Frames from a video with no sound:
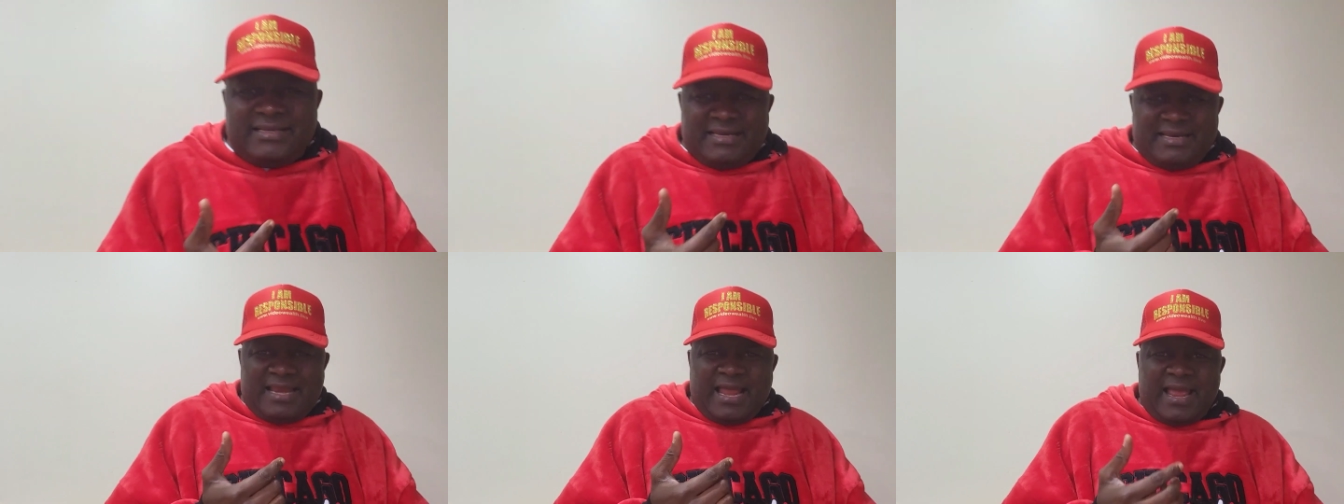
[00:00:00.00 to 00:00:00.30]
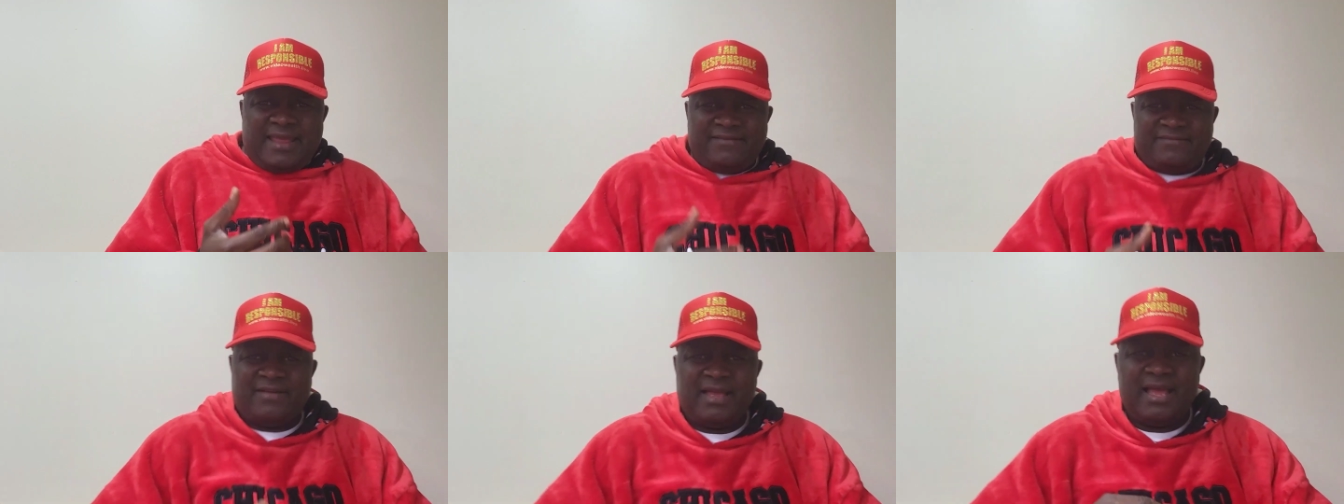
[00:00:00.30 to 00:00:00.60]
in
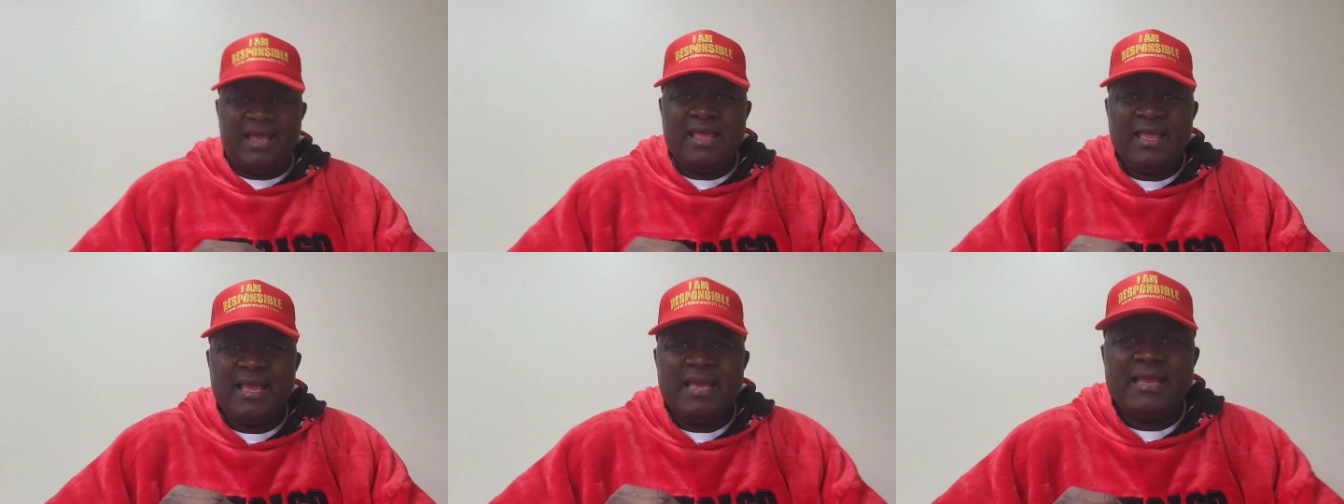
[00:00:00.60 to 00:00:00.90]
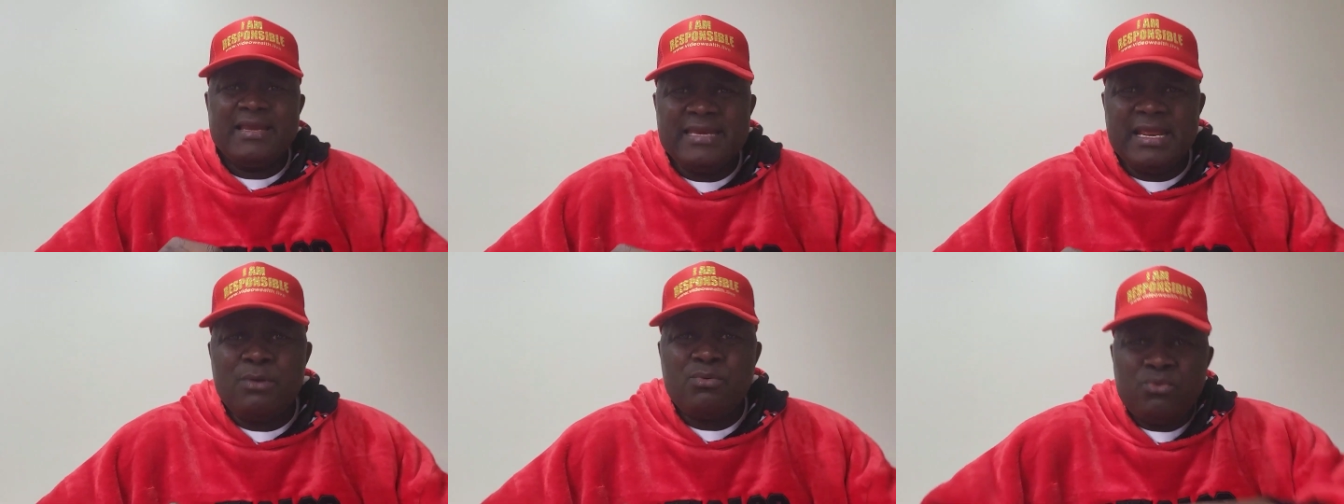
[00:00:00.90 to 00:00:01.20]
life.
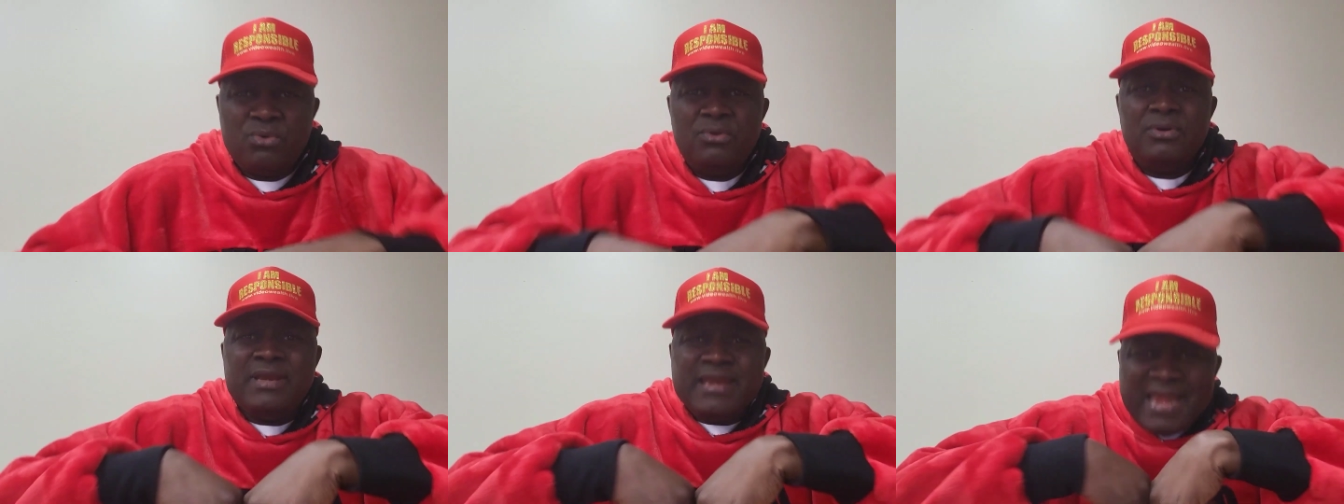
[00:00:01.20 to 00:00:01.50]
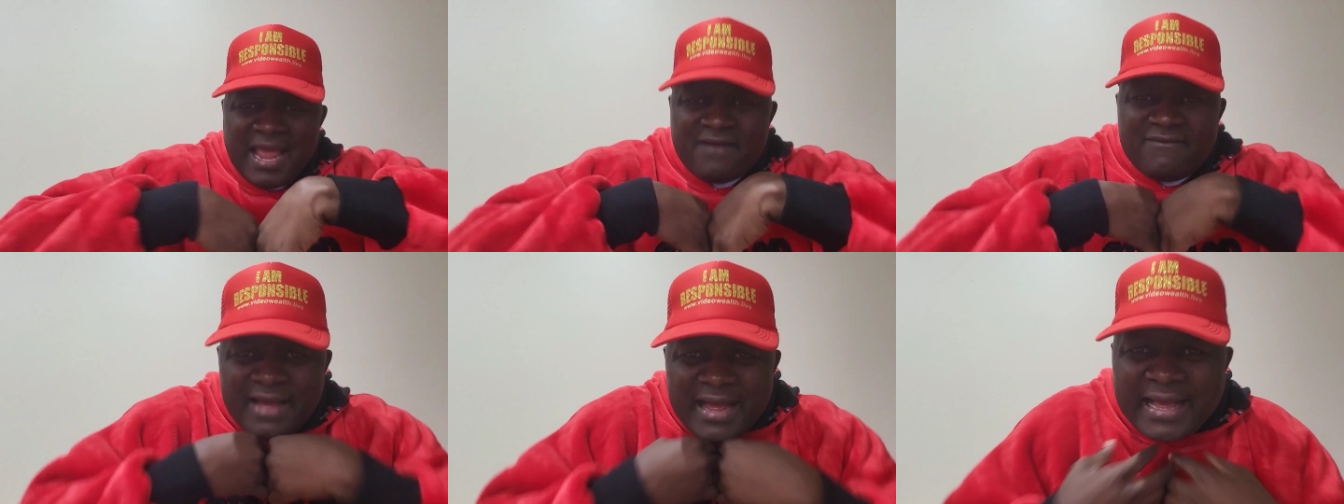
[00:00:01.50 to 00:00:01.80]
They will
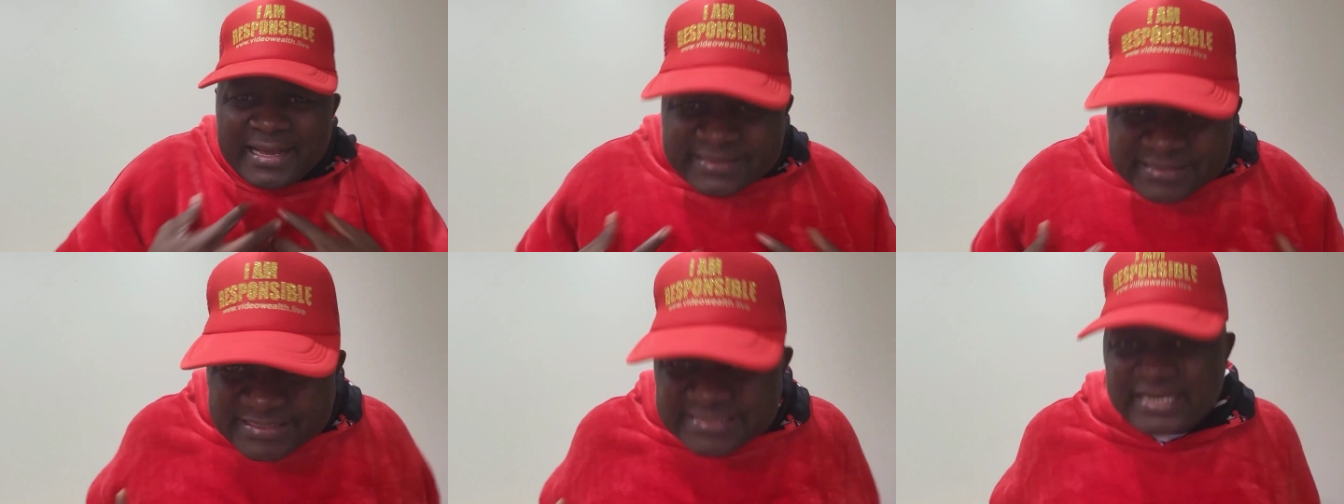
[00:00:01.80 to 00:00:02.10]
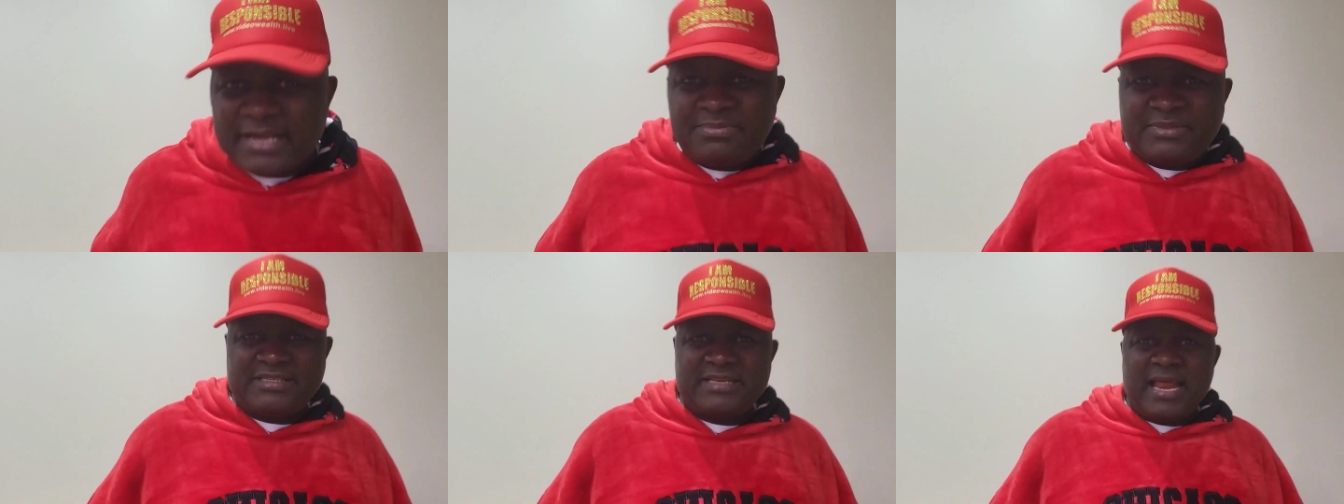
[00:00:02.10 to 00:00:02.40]
never
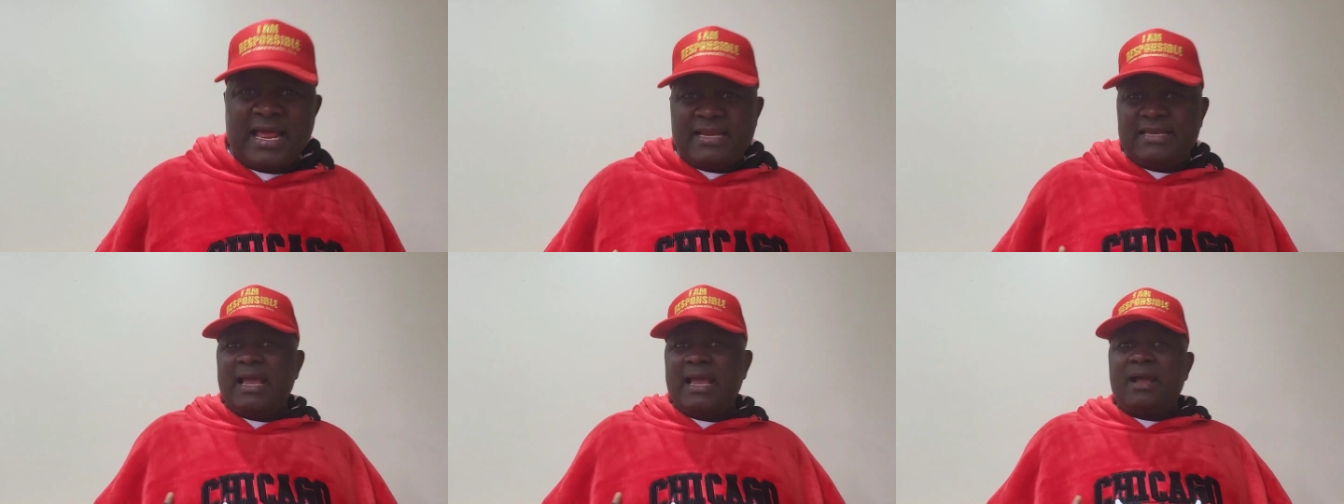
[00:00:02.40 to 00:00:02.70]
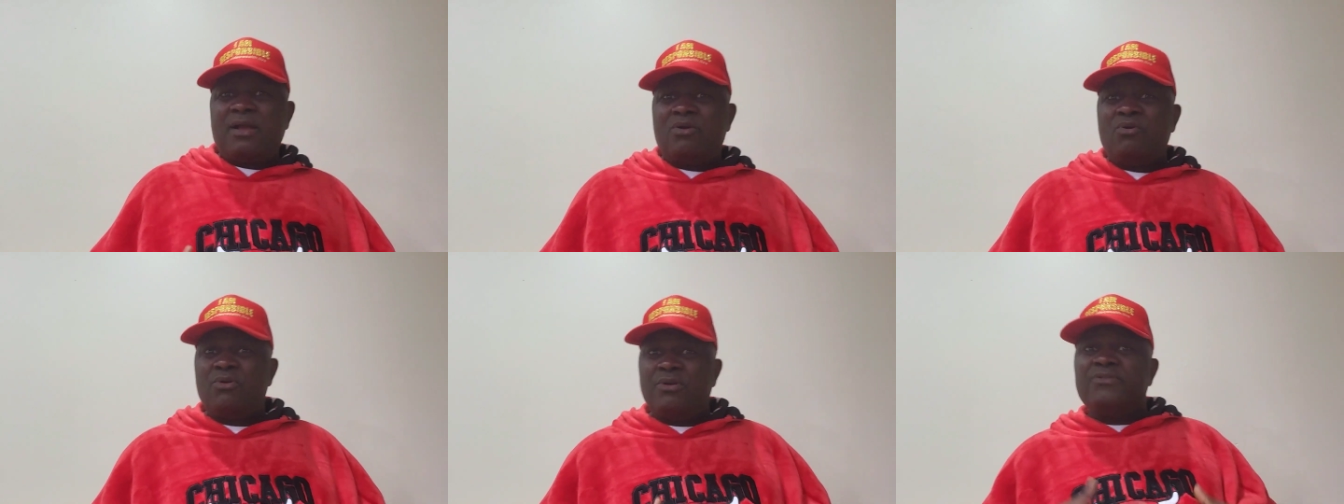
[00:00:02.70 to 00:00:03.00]
accept that they
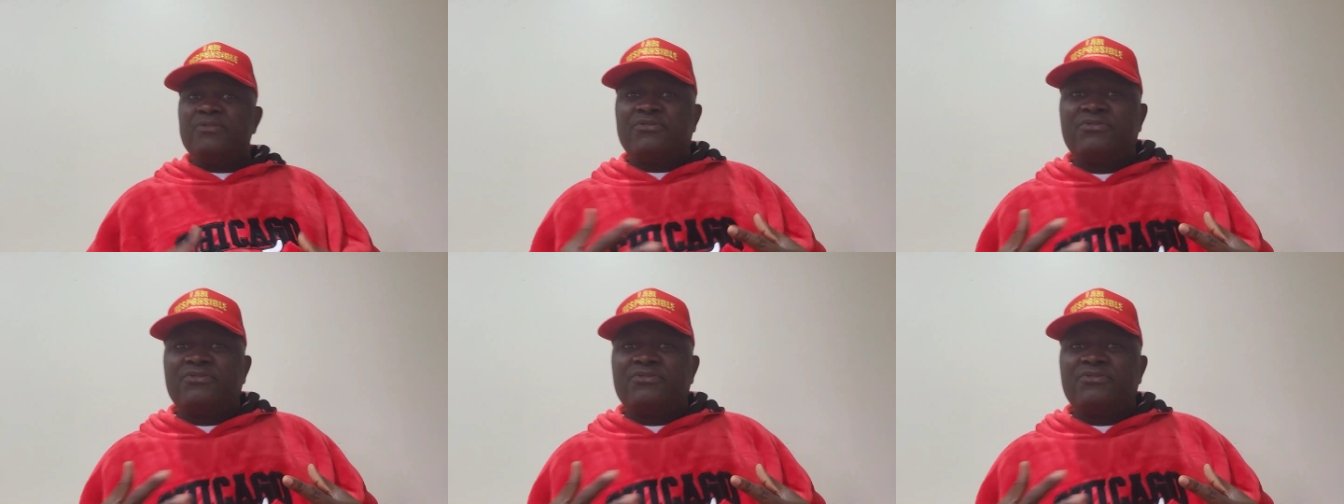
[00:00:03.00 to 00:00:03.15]
are going